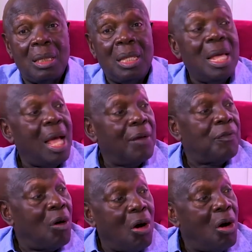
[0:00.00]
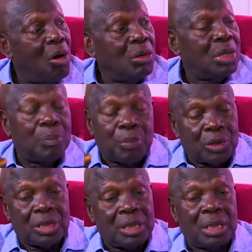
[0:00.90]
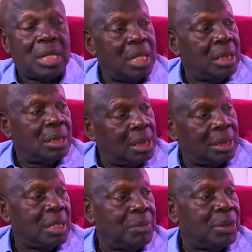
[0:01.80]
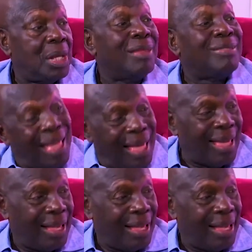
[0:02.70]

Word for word: They have all the processes and the systems there.